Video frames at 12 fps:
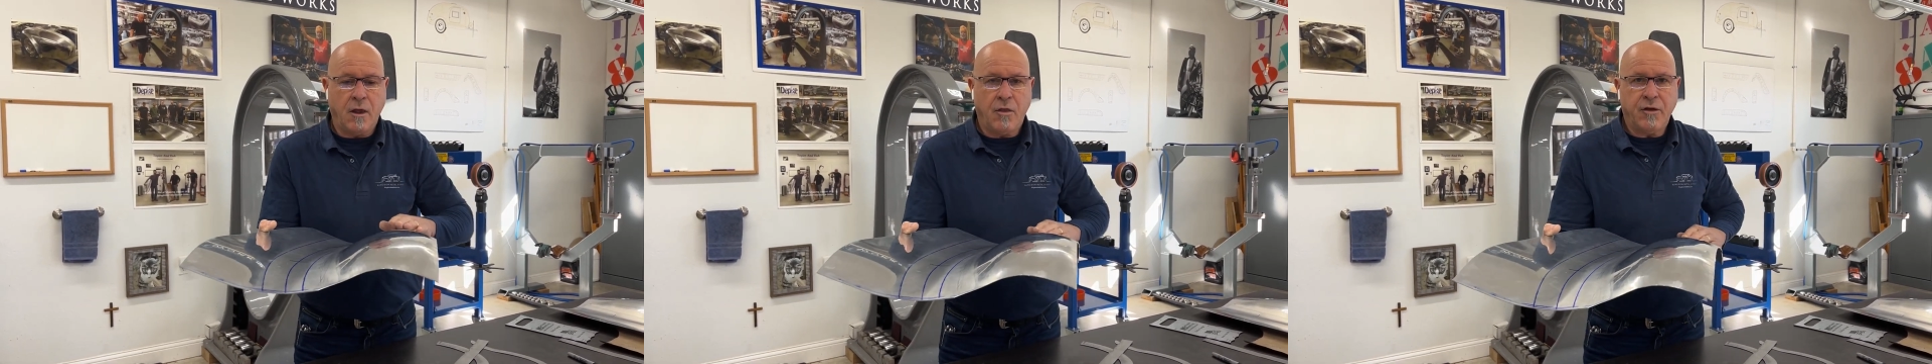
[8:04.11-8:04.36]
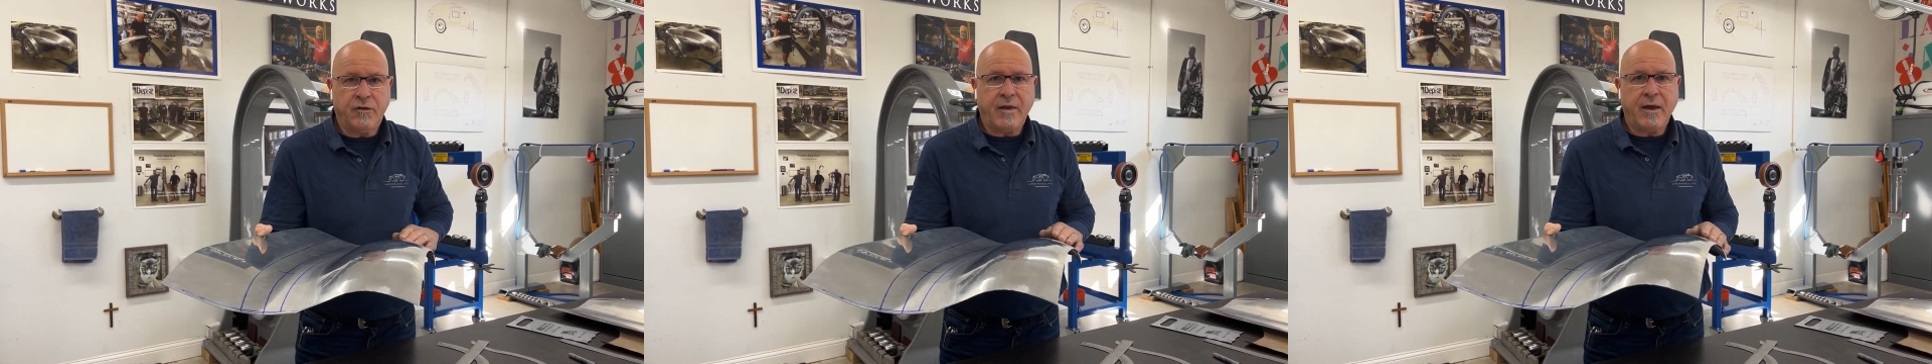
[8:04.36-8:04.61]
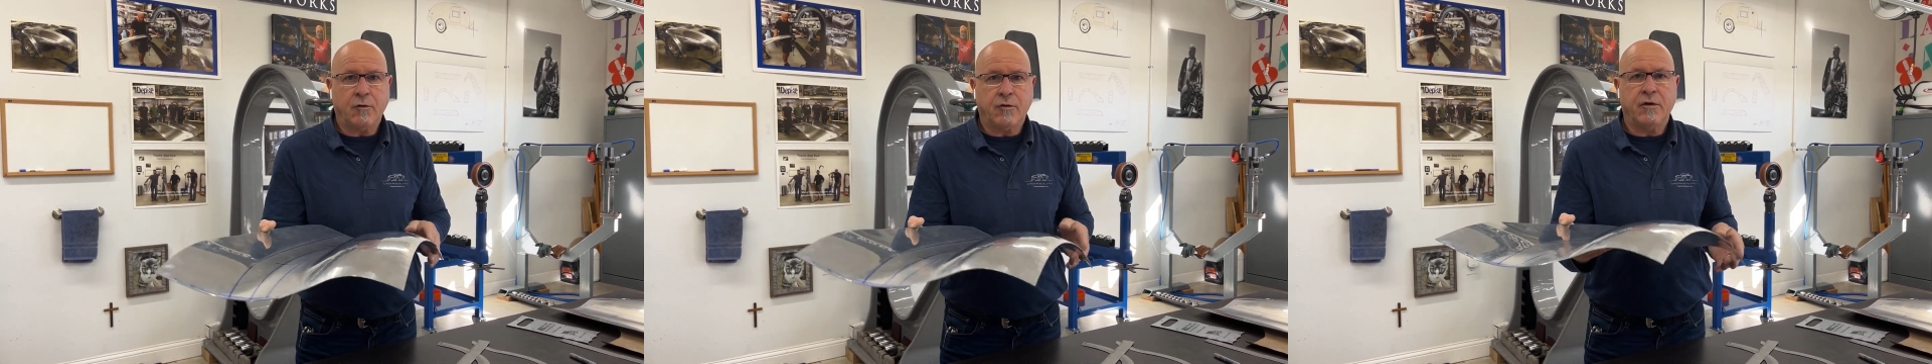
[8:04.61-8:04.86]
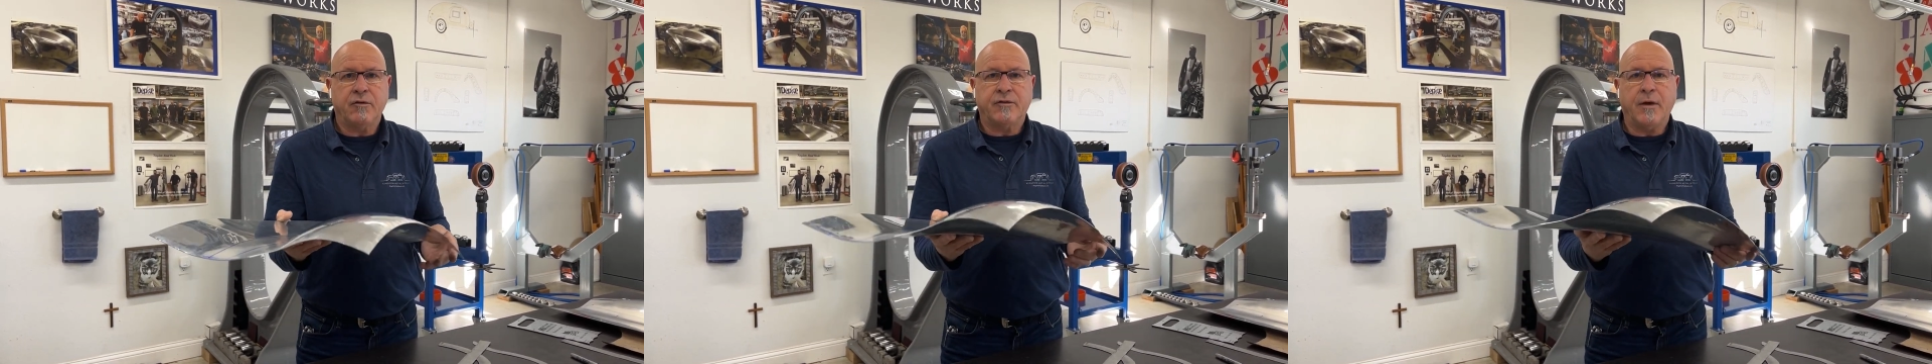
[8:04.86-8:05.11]
this out
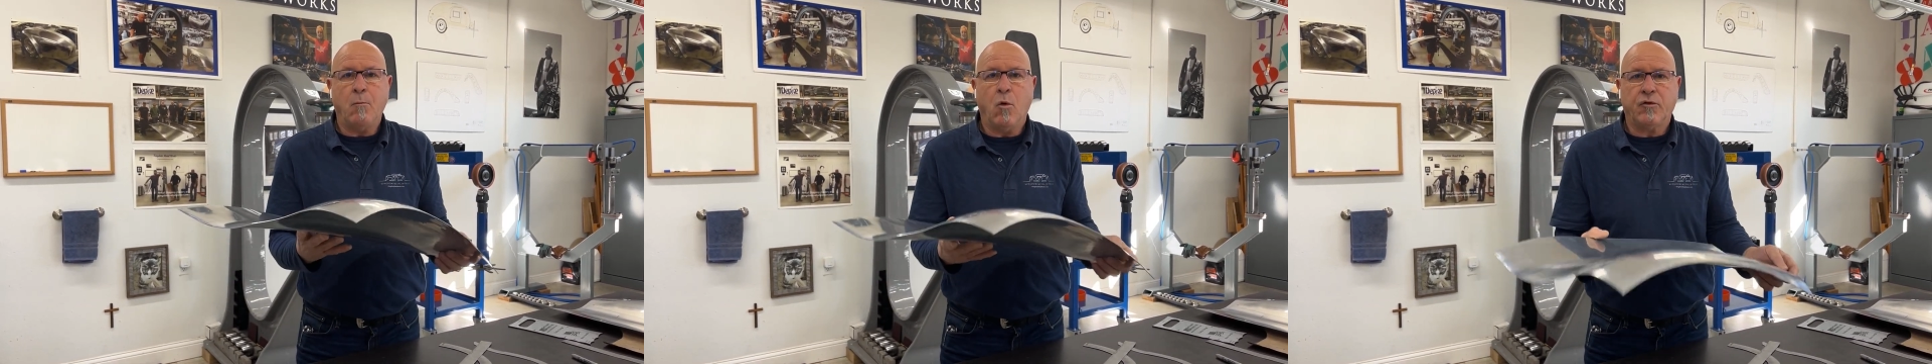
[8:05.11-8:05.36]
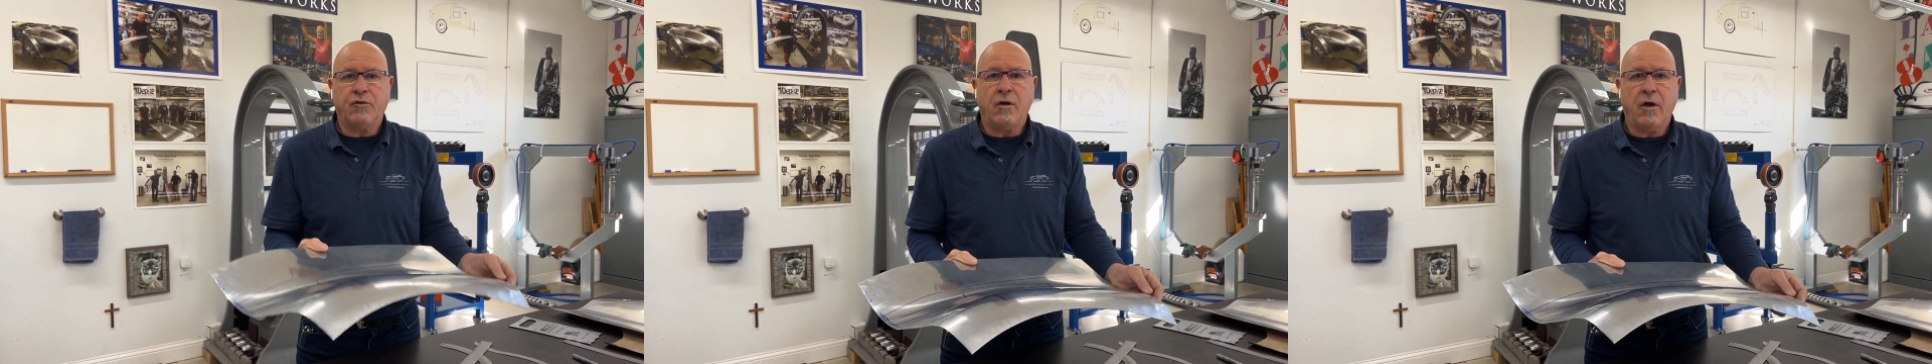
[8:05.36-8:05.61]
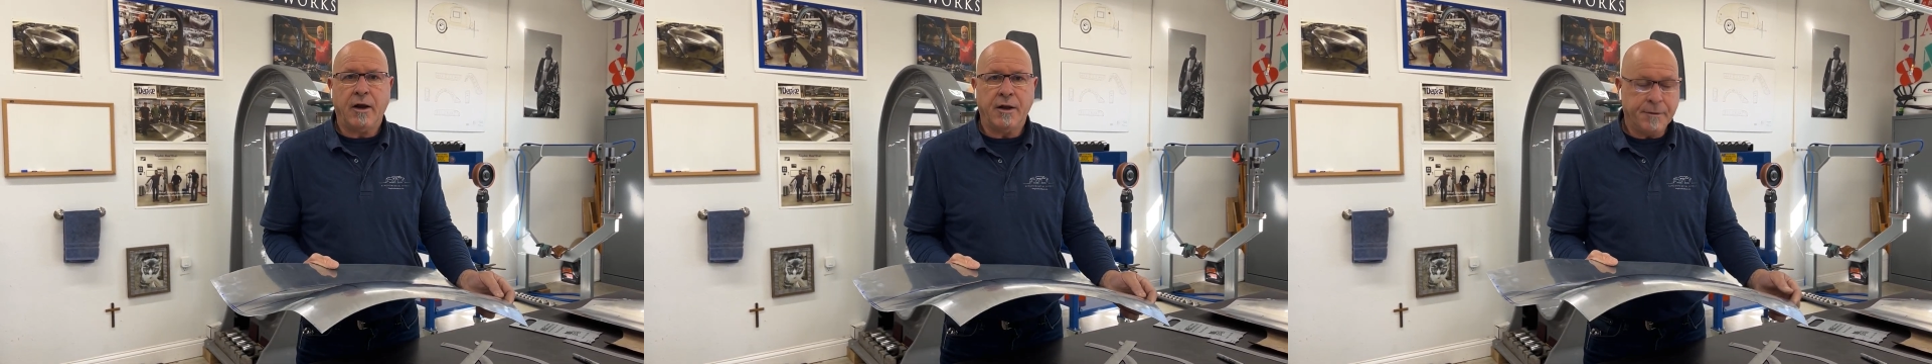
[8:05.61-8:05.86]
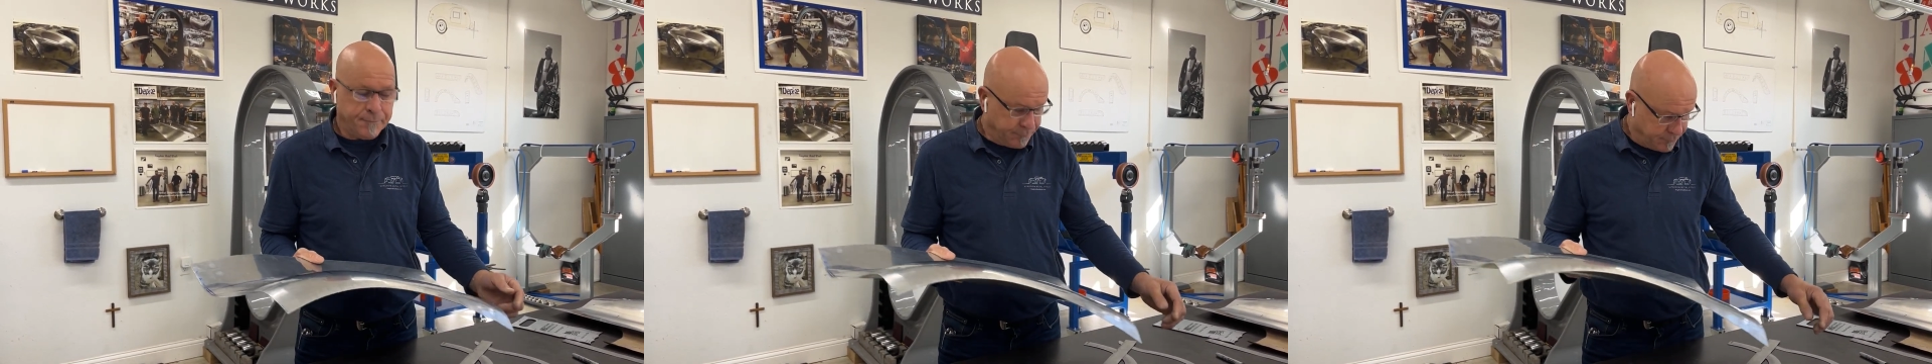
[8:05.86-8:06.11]
somewhat slightly.